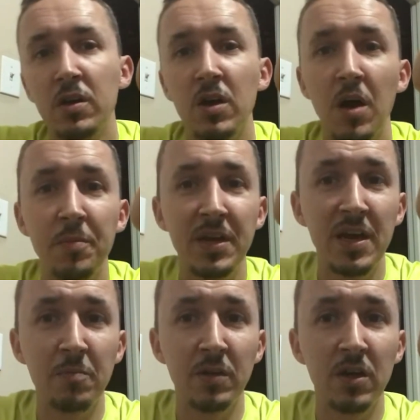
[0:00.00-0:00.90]
Comment
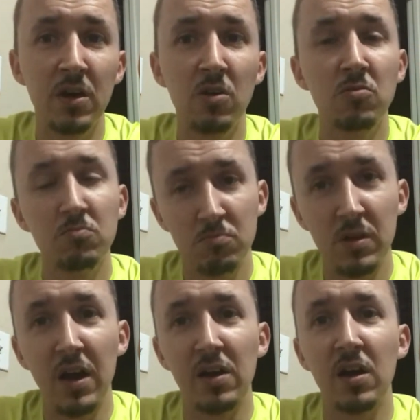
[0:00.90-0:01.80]
down below,
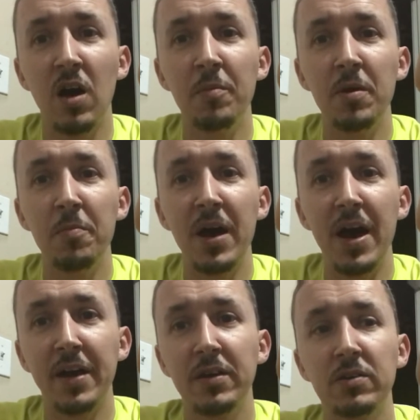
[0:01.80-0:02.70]
I comment
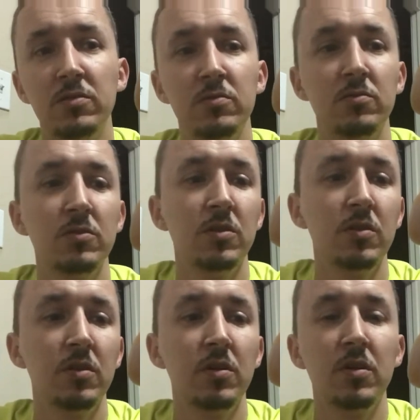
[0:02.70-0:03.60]
back.
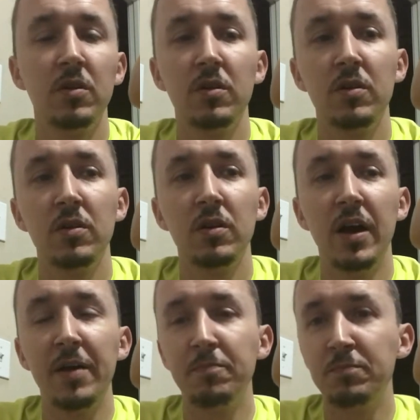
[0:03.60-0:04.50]

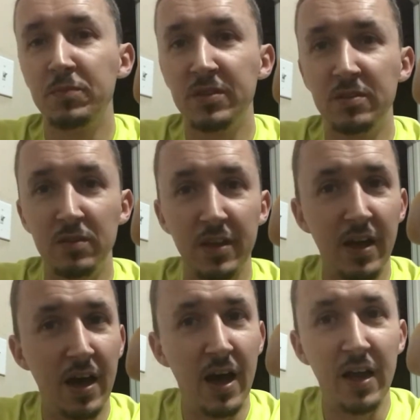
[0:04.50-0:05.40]
I
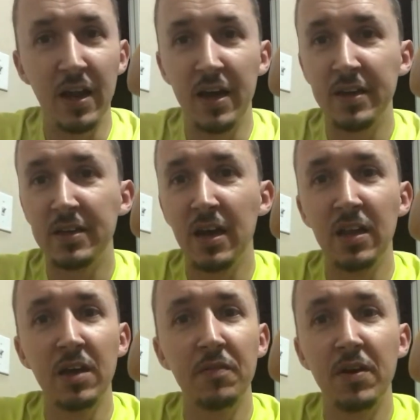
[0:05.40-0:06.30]

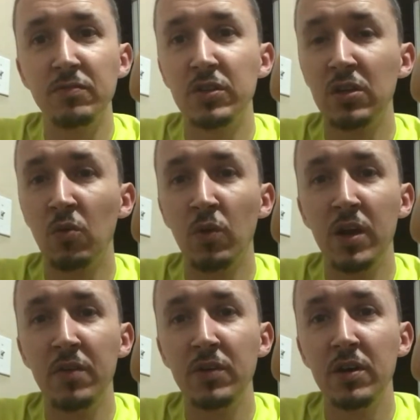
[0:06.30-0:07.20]
love every single one
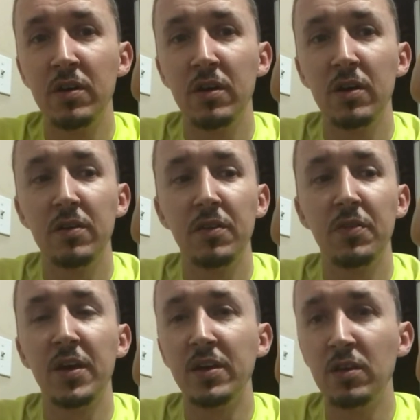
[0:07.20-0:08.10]
of you.
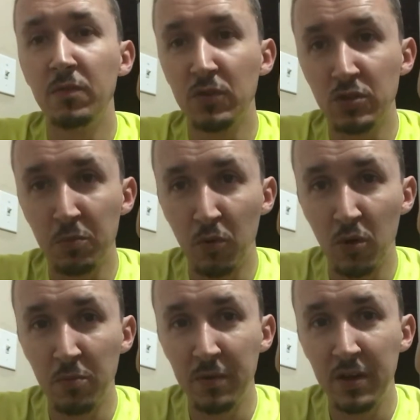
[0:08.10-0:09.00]
Thank you for
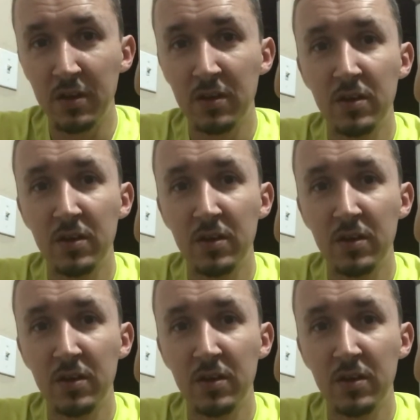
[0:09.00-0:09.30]
supporting me.